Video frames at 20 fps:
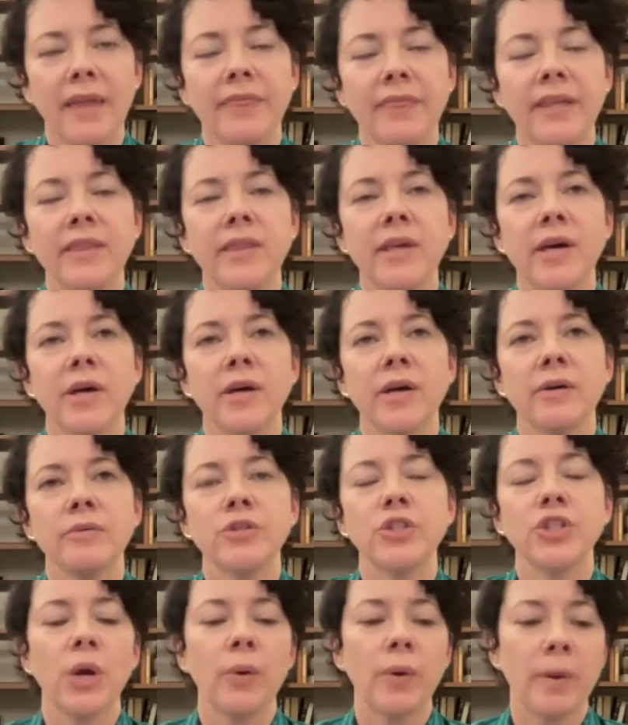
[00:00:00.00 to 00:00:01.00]
in the
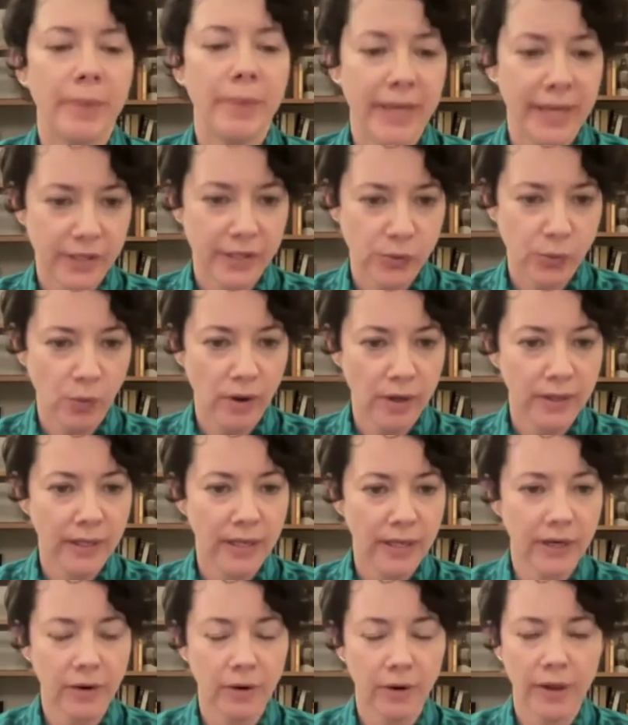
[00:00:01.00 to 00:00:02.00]
show at PS1
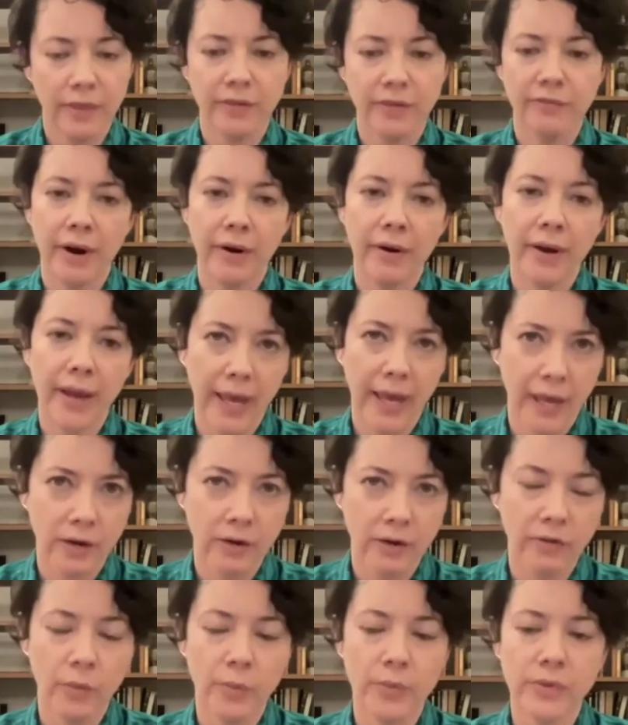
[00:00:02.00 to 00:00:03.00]
here, at the very
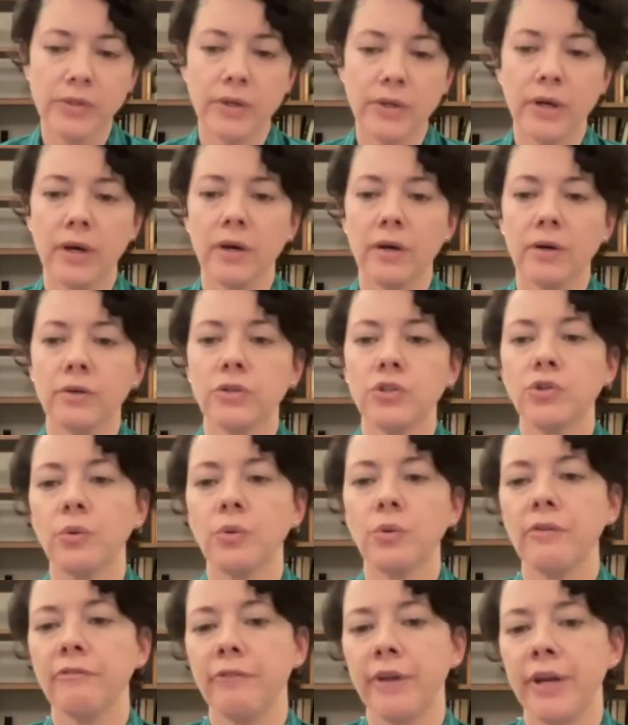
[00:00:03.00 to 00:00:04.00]
end, there was a
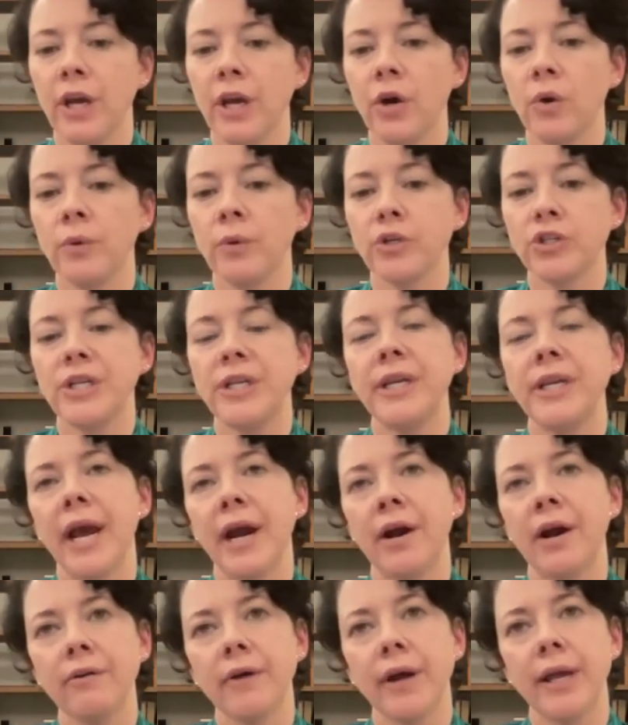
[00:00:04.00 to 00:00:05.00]
short video where she
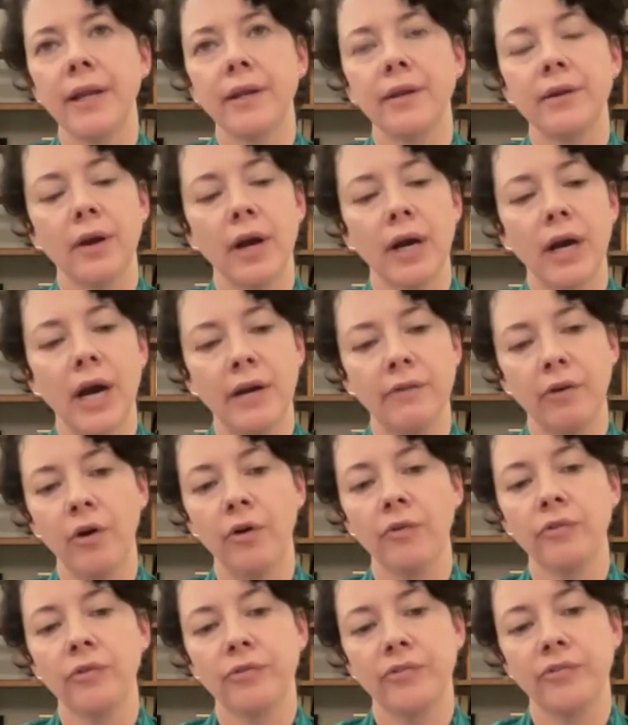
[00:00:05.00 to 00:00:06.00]
narrated a kind of
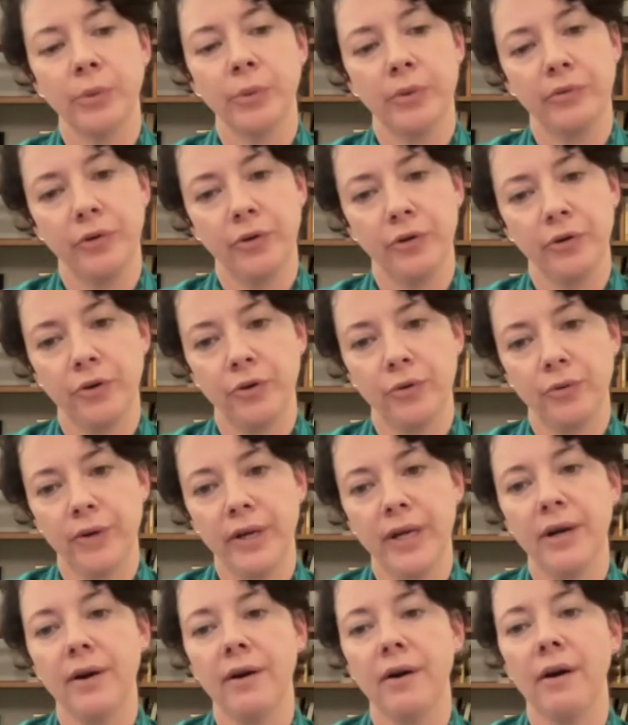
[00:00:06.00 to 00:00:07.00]
overview of her
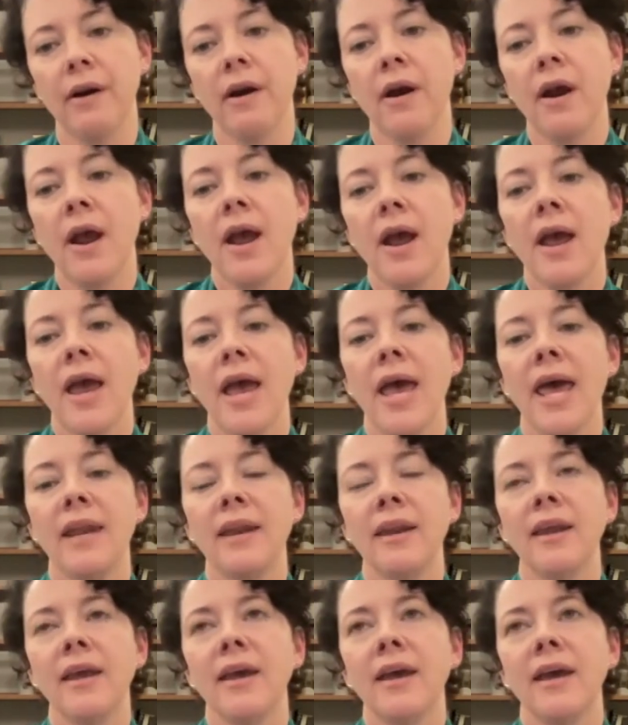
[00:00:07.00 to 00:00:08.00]
career.
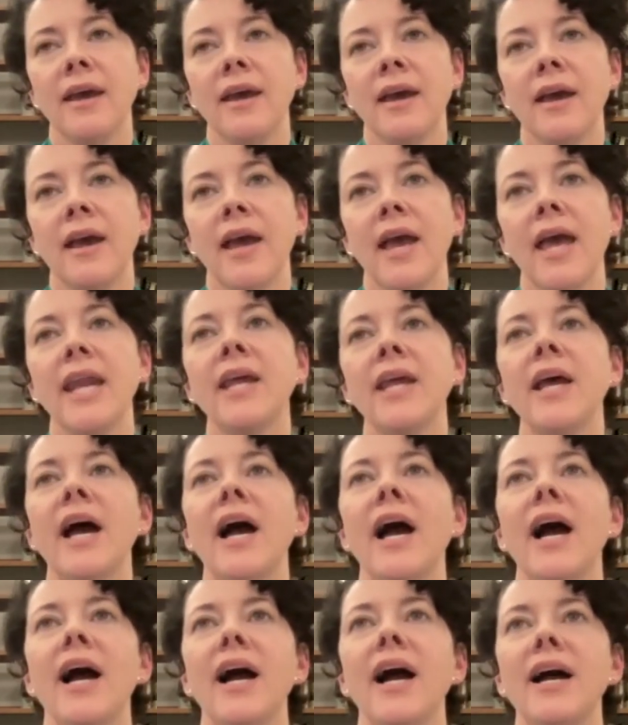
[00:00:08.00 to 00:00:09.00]
And
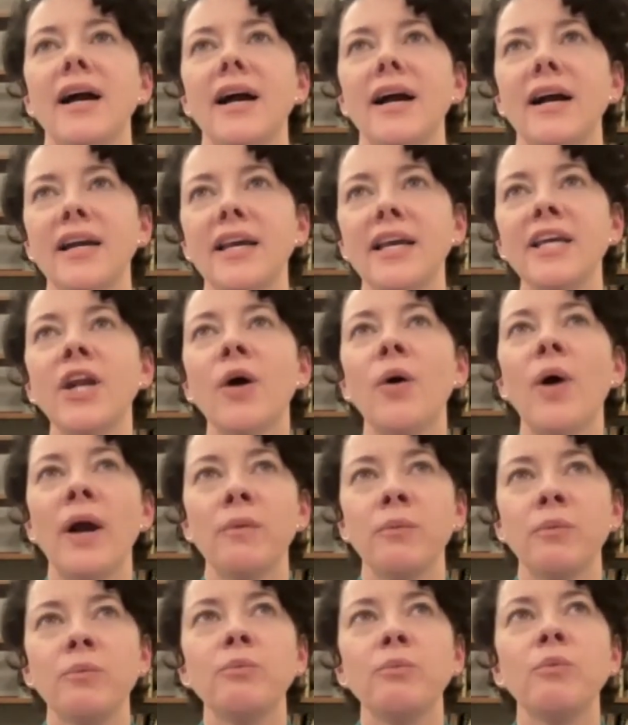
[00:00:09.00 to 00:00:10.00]
it,
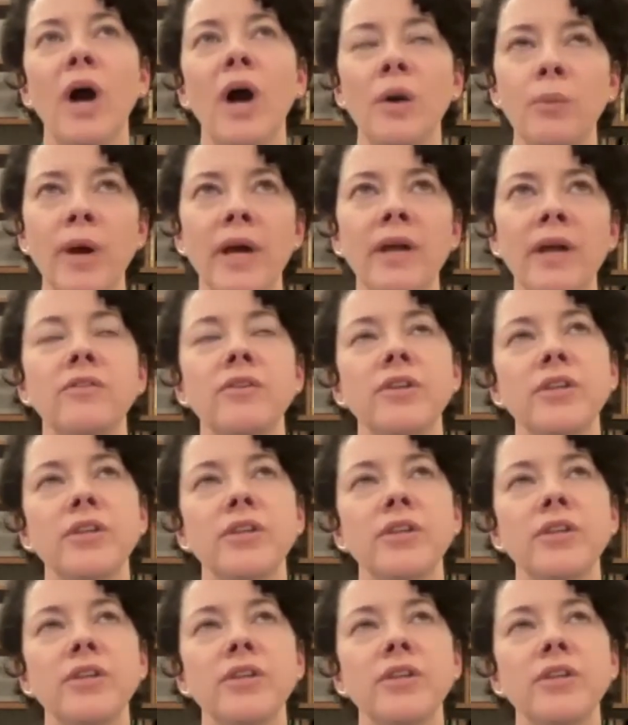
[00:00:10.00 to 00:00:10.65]
I went to